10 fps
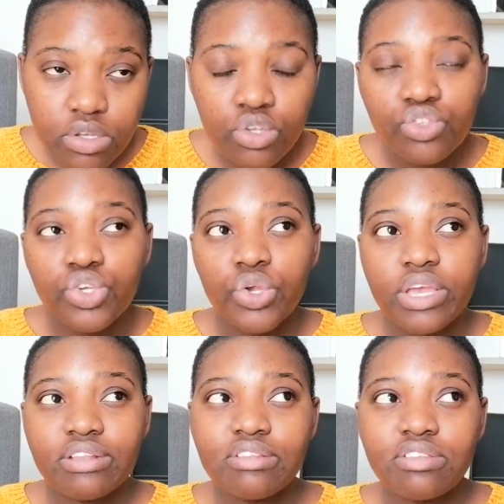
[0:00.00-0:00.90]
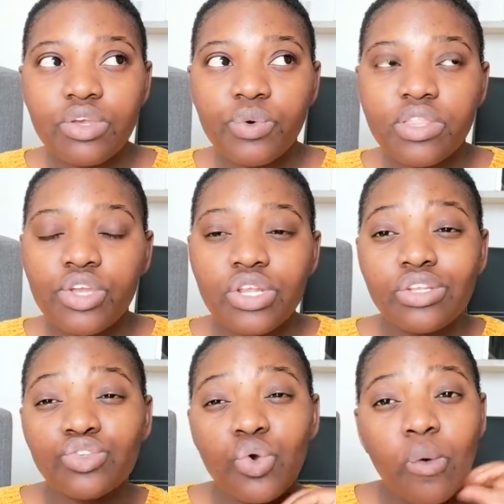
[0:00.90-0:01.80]
so you can see whether you need
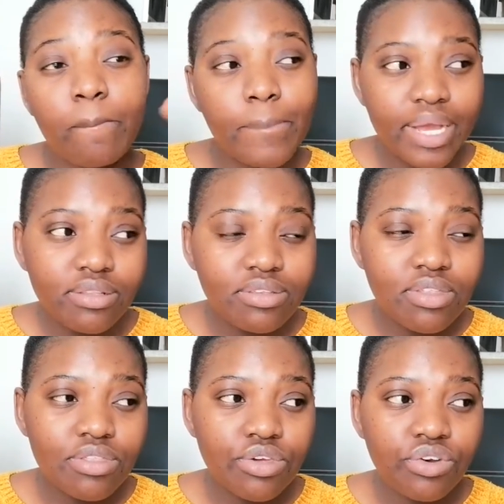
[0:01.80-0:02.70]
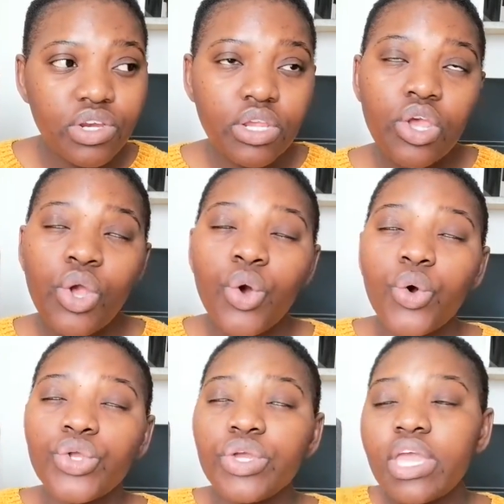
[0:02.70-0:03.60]
to go back to the theory
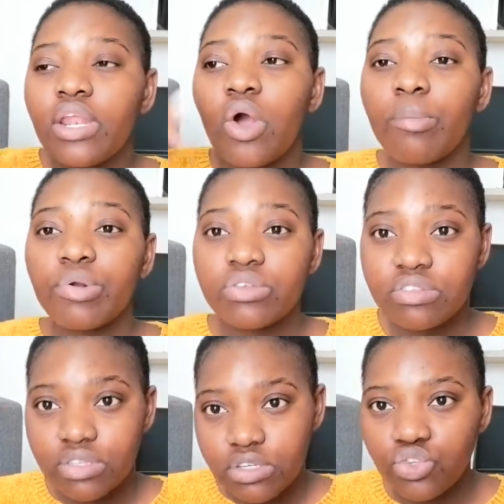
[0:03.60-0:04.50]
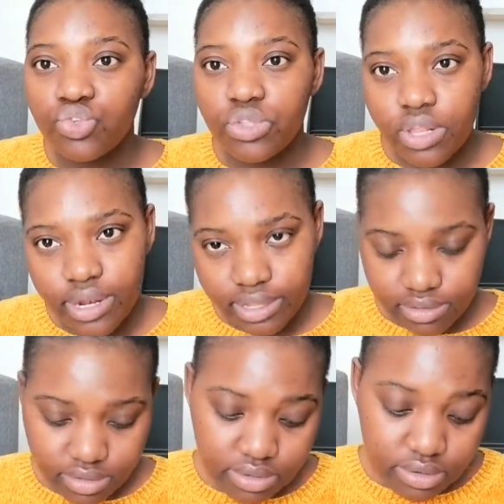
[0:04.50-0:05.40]
or you can now proceed to the
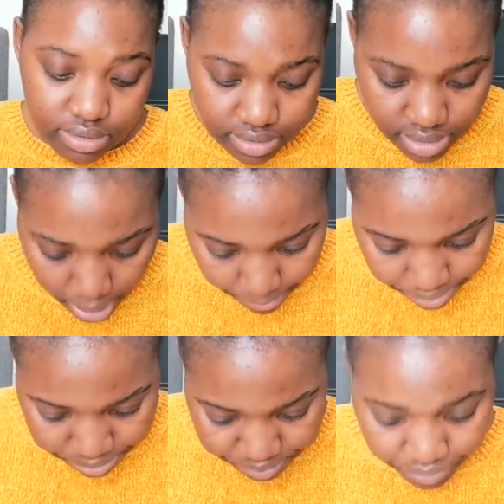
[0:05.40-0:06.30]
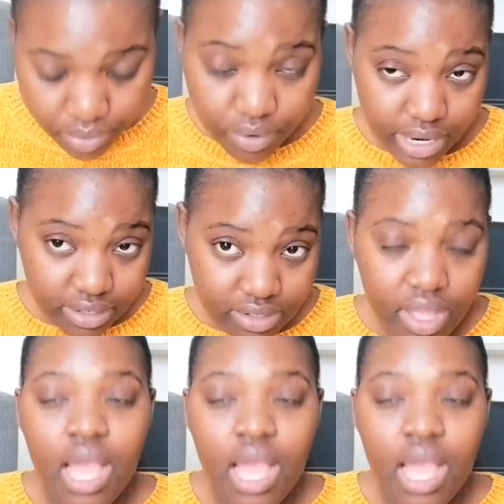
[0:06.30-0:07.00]
next step, right?